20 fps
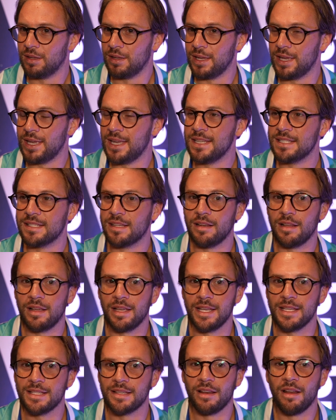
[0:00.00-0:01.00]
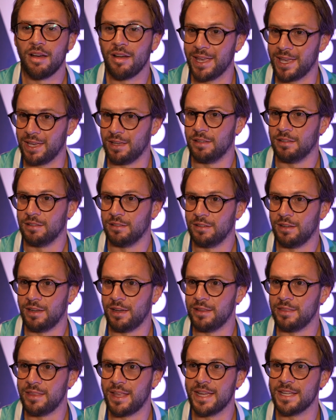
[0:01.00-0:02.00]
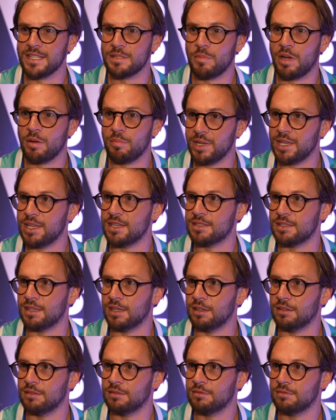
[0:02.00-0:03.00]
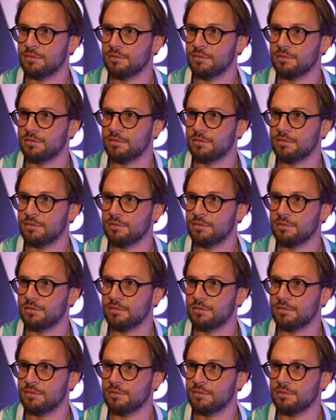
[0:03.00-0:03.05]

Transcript: He's a liar, and that is my biggest thing,